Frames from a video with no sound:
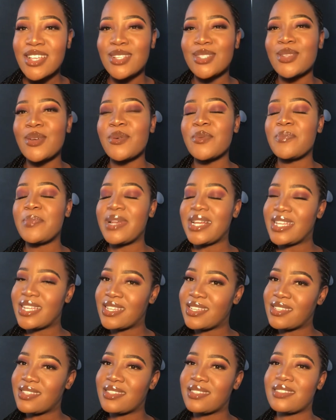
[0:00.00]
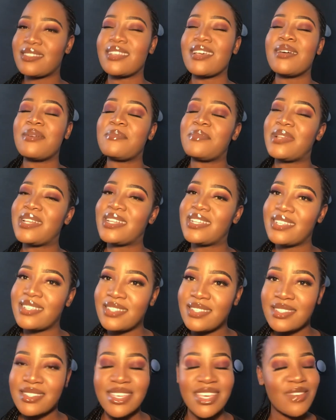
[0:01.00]
So please please
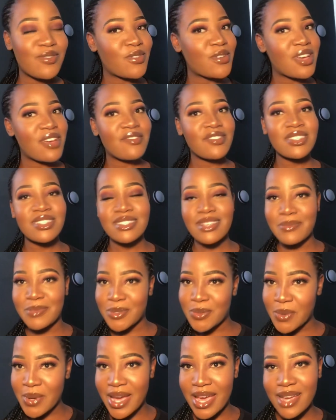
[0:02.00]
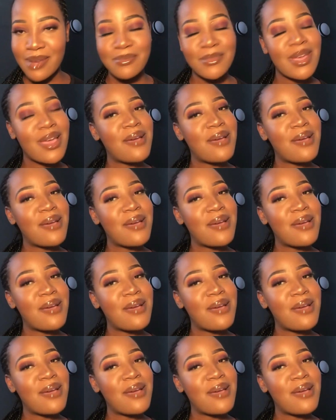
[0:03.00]
if you haven't subscribed